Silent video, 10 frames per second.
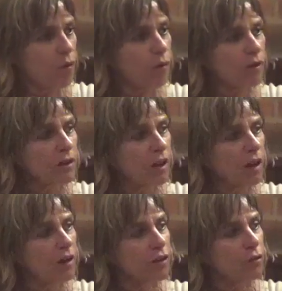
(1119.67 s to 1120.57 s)
what
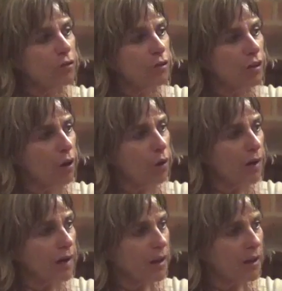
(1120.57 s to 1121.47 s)
are you
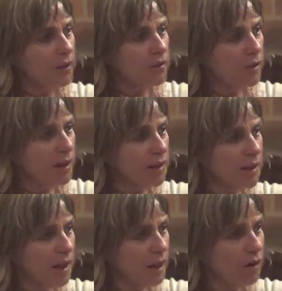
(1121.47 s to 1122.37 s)
knowing right
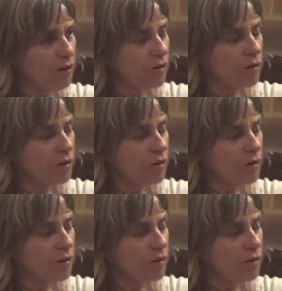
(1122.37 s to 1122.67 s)
now